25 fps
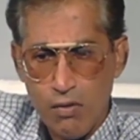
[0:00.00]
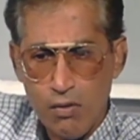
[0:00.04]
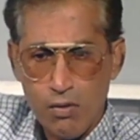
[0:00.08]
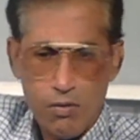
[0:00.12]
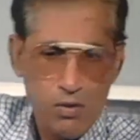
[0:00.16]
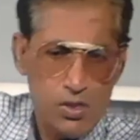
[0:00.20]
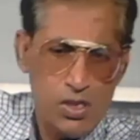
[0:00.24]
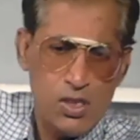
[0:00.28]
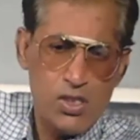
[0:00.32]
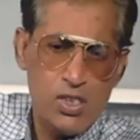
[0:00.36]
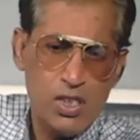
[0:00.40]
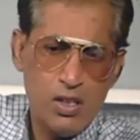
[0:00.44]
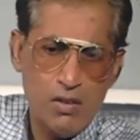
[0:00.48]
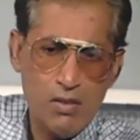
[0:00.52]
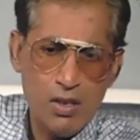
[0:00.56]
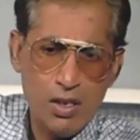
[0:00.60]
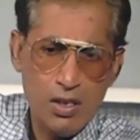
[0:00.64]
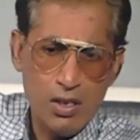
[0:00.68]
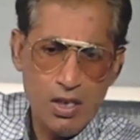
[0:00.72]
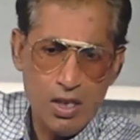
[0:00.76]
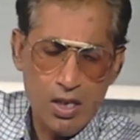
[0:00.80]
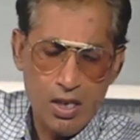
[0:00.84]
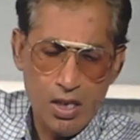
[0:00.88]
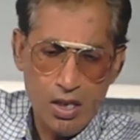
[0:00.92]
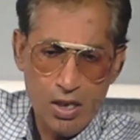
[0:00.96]
We were just having
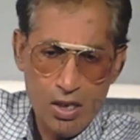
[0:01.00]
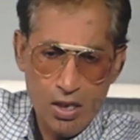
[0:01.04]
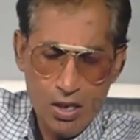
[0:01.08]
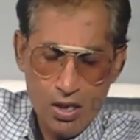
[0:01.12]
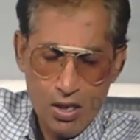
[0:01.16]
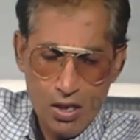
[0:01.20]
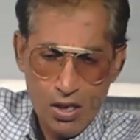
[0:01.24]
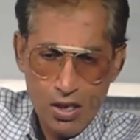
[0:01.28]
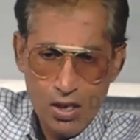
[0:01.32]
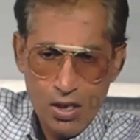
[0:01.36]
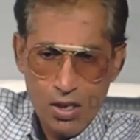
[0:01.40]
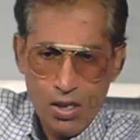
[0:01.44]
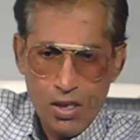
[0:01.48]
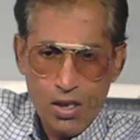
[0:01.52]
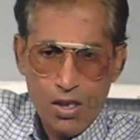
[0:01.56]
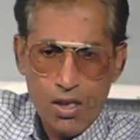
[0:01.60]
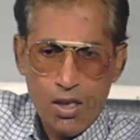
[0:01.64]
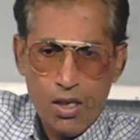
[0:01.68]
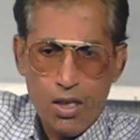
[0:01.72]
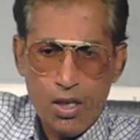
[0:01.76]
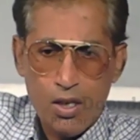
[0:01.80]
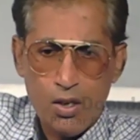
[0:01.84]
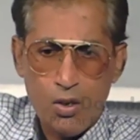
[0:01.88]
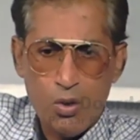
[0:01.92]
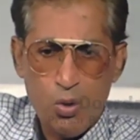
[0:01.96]
tea
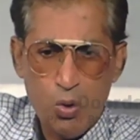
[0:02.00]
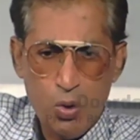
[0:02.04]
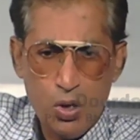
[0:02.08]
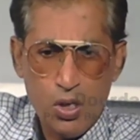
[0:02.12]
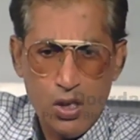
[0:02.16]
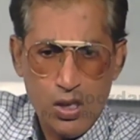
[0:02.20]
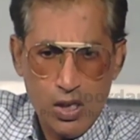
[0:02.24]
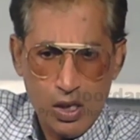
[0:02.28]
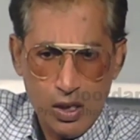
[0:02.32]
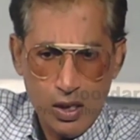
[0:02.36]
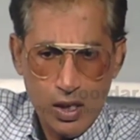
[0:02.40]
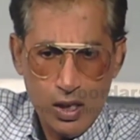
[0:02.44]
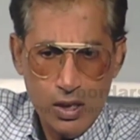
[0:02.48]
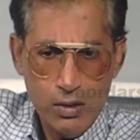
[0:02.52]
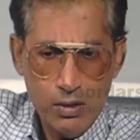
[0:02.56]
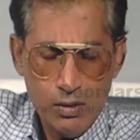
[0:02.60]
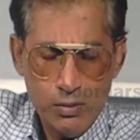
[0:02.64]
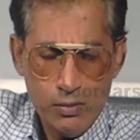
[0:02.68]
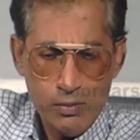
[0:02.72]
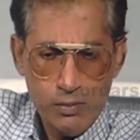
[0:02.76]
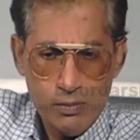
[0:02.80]
at Gund Kangan.